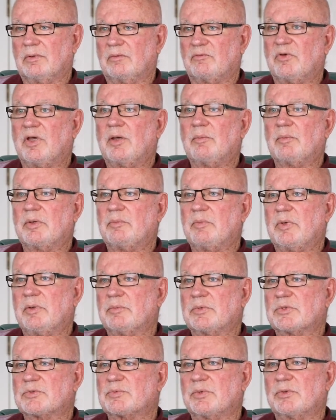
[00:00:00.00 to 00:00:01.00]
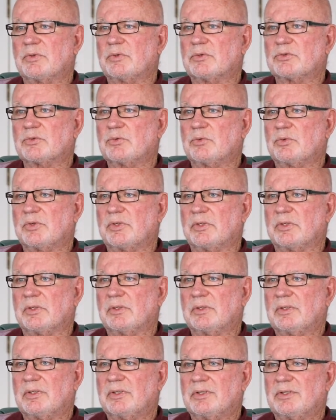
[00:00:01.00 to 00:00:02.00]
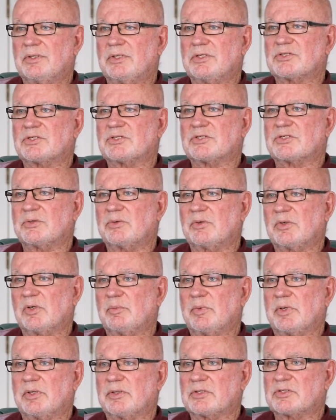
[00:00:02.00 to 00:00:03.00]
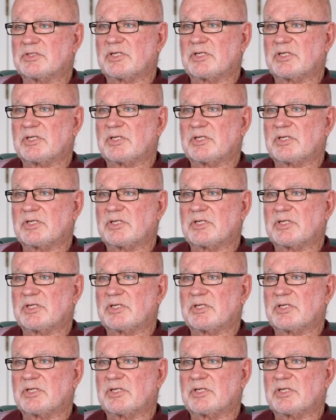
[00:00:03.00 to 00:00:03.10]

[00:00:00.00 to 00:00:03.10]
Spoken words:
family members, we're not talking necessarily about the